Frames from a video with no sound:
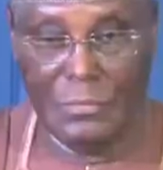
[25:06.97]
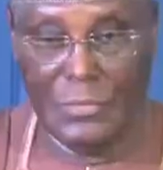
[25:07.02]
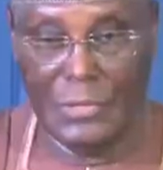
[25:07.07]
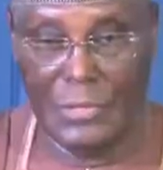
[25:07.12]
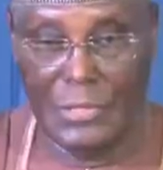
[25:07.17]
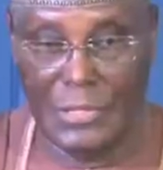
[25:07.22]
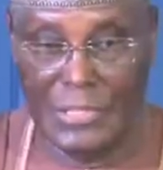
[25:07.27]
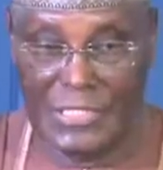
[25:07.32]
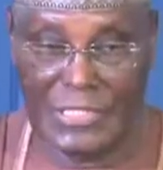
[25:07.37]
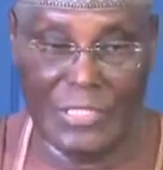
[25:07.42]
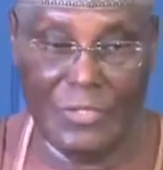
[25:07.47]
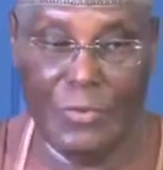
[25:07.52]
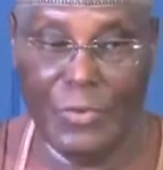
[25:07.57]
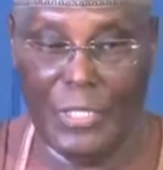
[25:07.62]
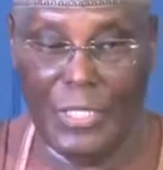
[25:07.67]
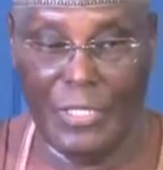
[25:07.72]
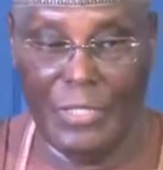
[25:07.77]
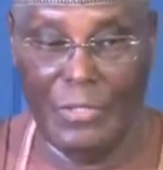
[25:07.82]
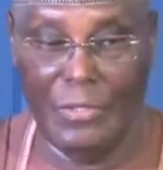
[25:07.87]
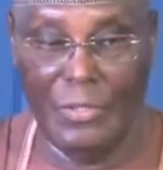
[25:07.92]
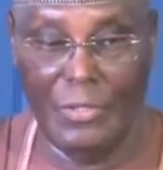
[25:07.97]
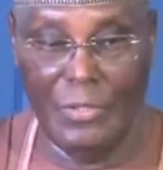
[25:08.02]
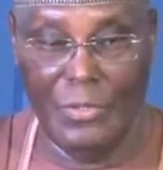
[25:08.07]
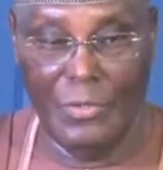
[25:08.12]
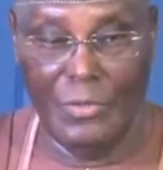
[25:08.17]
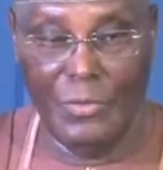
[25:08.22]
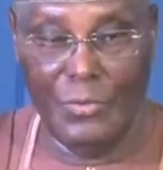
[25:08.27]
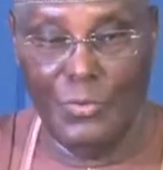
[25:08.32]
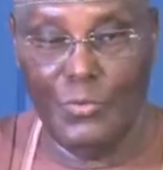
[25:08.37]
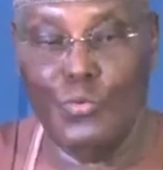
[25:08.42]
He said, okay,
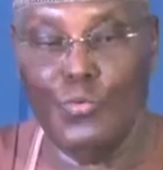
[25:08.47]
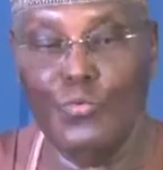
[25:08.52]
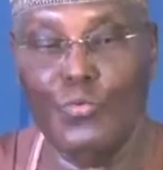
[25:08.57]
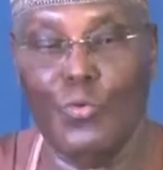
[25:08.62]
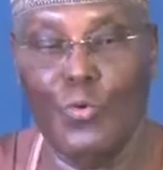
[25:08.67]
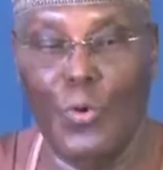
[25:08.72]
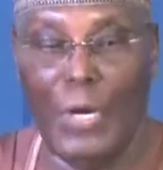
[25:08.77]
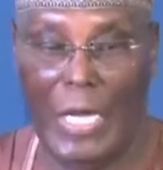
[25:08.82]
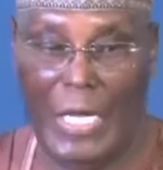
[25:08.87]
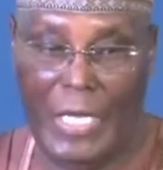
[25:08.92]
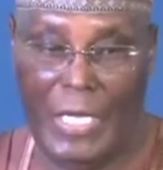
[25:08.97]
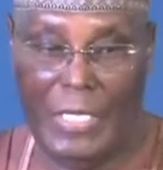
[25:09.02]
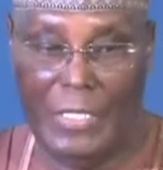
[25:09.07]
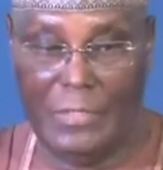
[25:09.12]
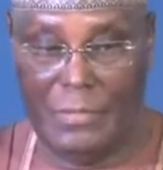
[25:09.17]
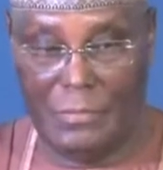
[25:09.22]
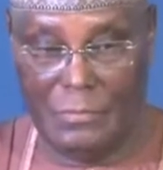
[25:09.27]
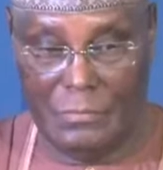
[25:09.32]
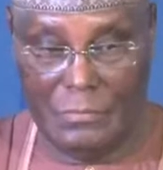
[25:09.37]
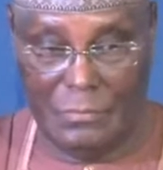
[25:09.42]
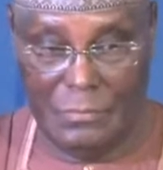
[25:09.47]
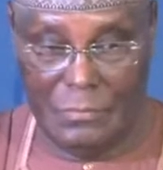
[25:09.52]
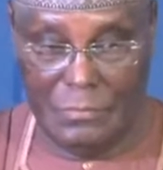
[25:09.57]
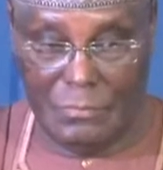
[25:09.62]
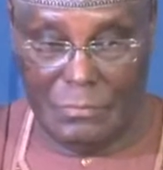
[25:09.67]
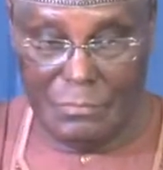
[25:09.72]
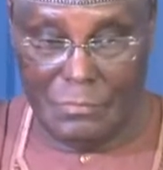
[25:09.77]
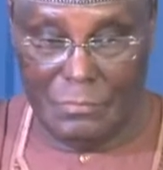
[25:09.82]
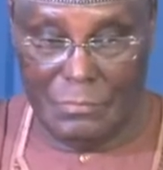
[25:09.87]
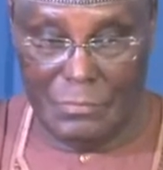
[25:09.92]
you go ahead.
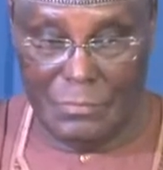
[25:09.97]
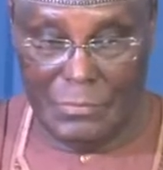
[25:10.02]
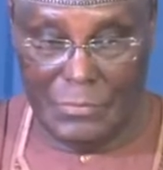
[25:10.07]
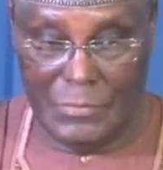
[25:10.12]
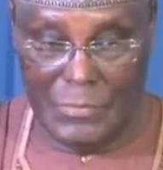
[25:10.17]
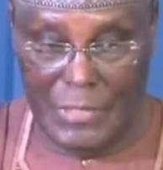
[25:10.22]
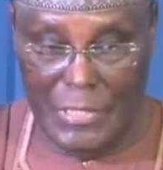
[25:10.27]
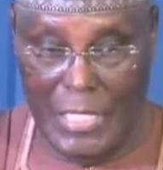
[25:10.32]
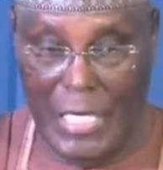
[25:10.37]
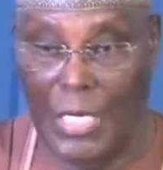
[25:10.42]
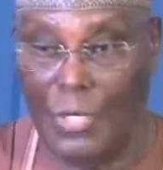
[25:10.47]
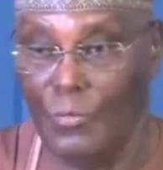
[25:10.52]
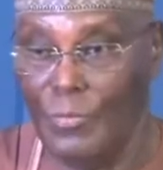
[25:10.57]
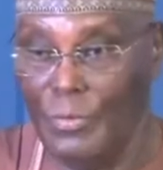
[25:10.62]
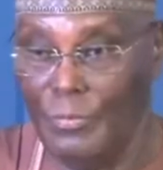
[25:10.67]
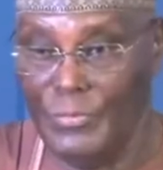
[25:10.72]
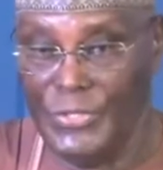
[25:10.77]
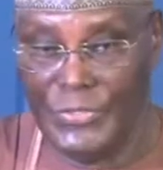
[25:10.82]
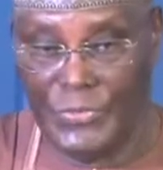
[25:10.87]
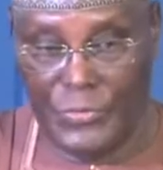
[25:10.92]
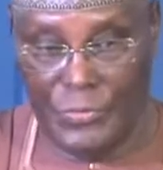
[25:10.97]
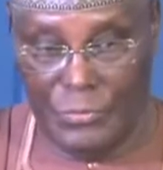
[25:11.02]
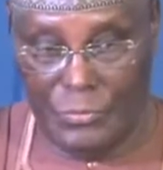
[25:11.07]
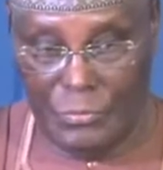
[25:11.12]
I will meet you.